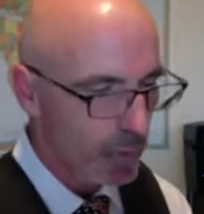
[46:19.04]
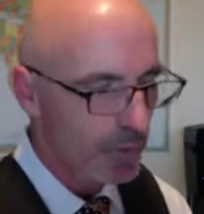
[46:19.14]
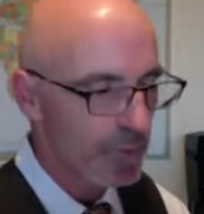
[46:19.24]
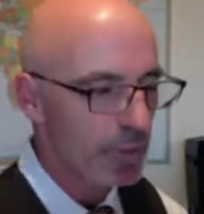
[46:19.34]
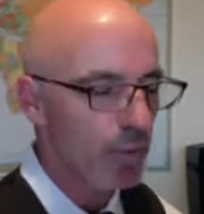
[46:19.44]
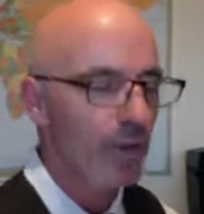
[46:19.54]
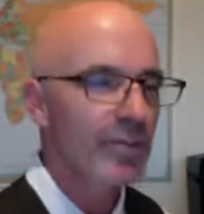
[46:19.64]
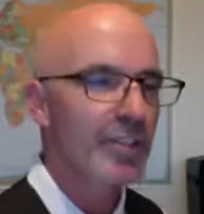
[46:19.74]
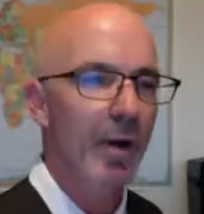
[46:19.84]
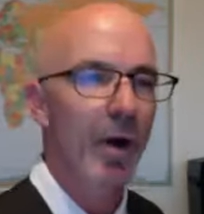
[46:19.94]
would be one
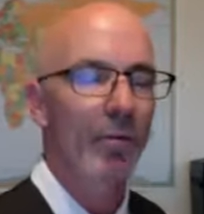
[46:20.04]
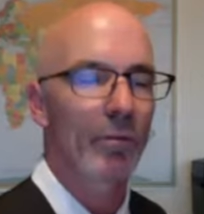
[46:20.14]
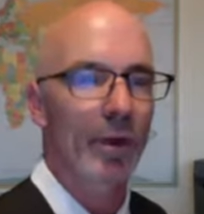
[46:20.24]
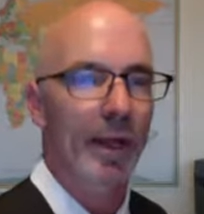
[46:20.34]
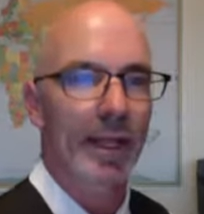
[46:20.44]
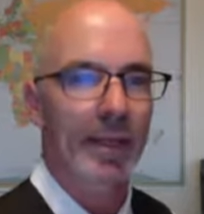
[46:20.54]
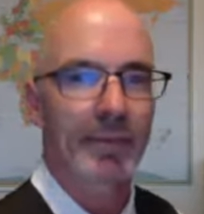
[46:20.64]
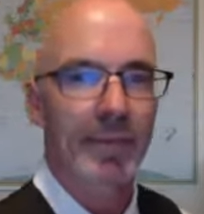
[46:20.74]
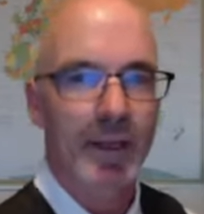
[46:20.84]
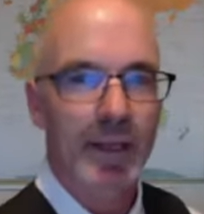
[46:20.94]
small way
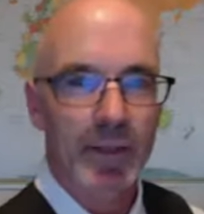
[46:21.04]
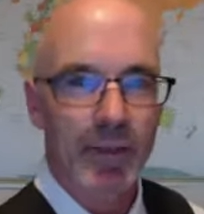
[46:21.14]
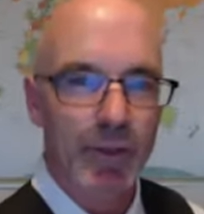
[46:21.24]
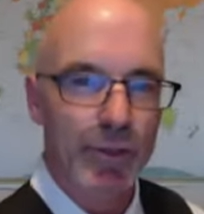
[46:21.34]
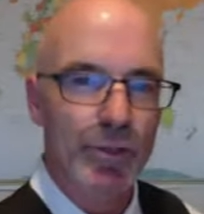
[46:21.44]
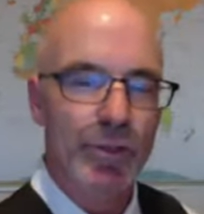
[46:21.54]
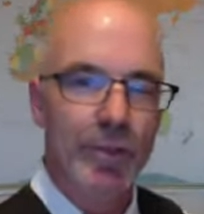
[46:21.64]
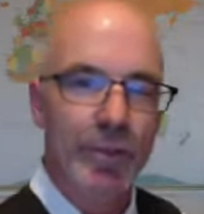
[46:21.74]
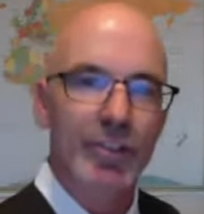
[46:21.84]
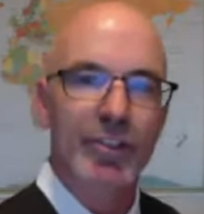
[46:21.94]
that you
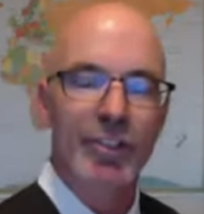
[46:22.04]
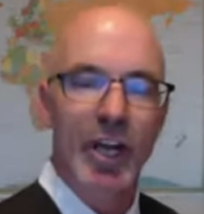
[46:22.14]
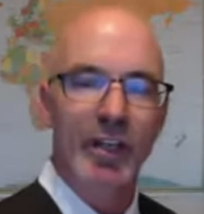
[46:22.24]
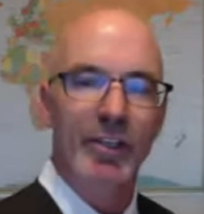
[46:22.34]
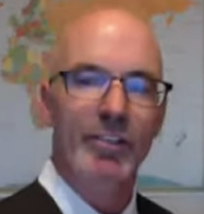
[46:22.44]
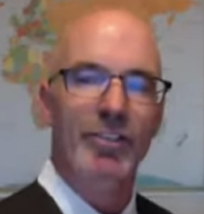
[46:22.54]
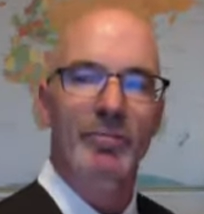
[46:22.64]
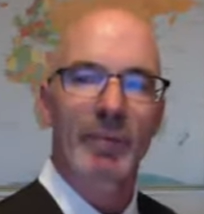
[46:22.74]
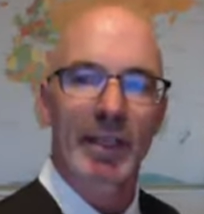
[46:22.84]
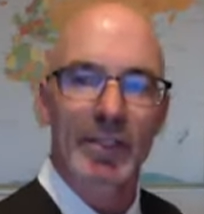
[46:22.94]
could astonish
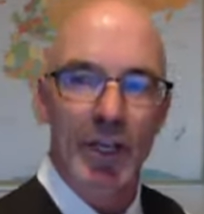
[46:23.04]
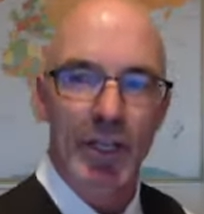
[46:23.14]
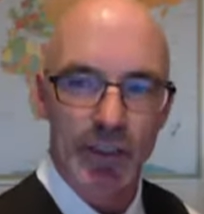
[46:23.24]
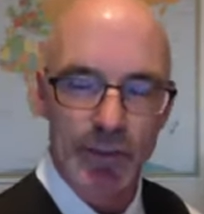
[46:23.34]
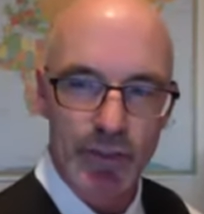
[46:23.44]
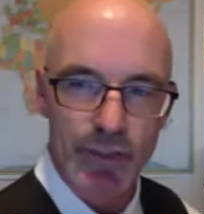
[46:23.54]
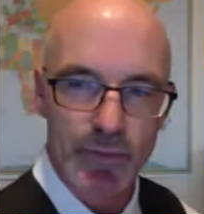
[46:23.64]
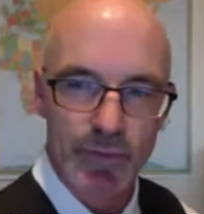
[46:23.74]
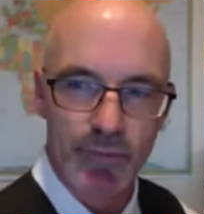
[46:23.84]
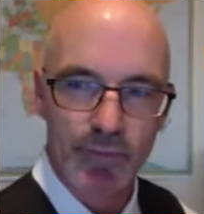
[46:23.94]
McDonald's
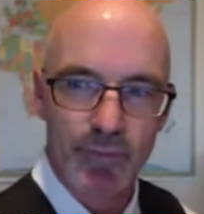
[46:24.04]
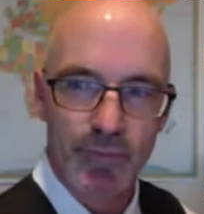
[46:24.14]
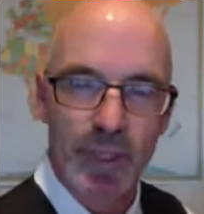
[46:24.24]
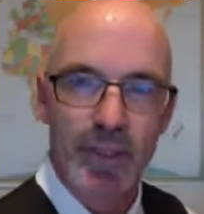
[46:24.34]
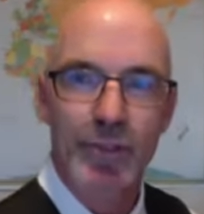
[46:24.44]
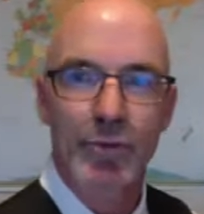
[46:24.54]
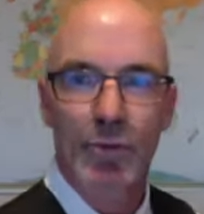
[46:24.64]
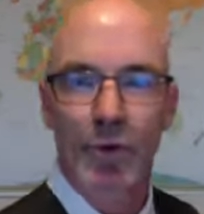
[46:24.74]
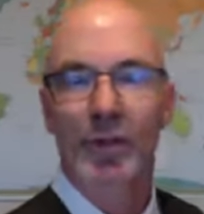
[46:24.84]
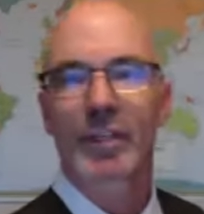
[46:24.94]
into
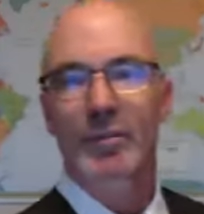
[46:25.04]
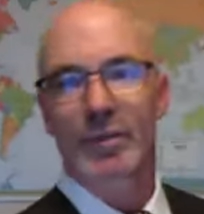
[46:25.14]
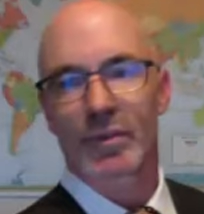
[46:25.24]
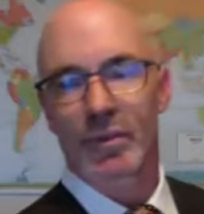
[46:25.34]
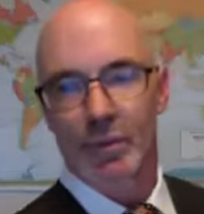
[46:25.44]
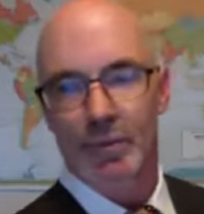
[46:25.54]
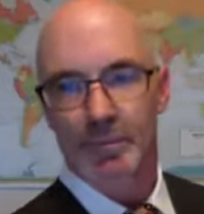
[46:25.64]
working with you?